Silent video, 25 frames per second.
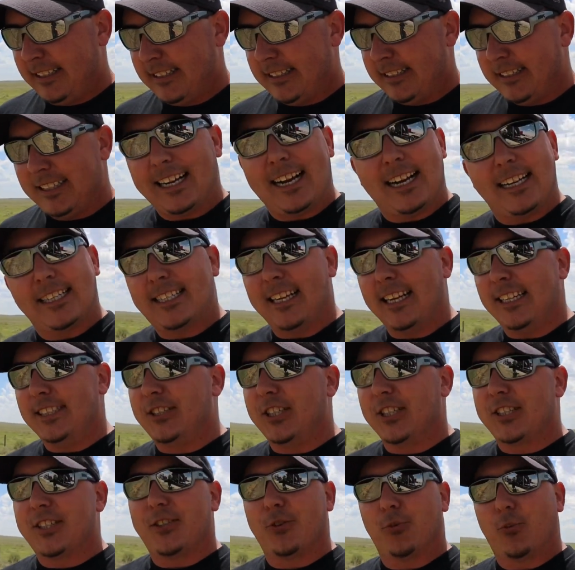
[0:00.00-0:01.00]
like I said,
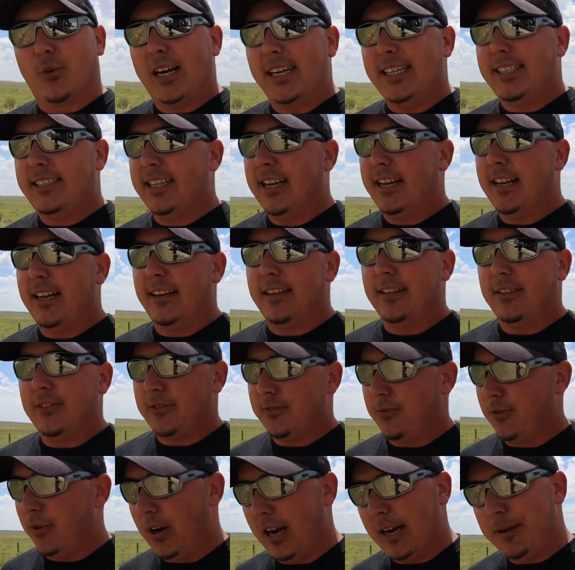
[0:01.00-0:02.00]
just the right
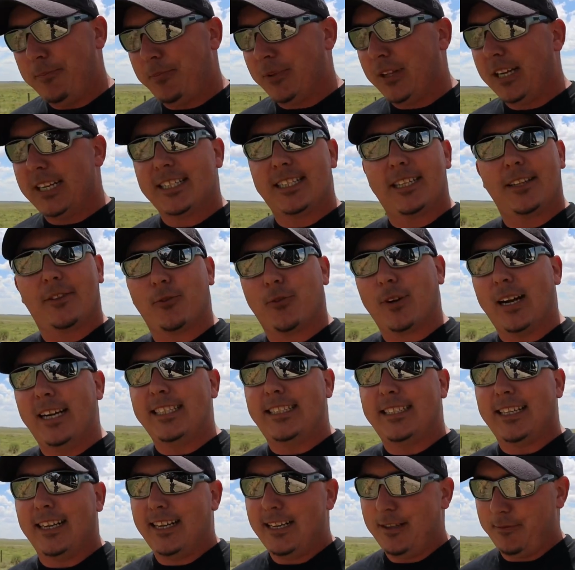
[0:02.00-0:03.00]
place at the
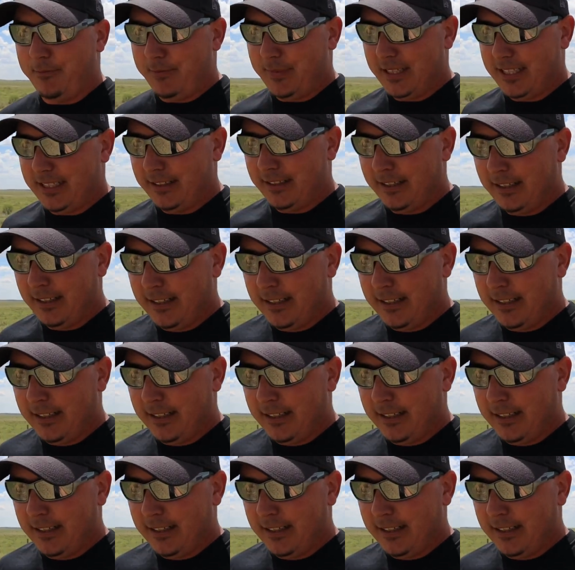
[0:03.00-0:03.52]
right time, man.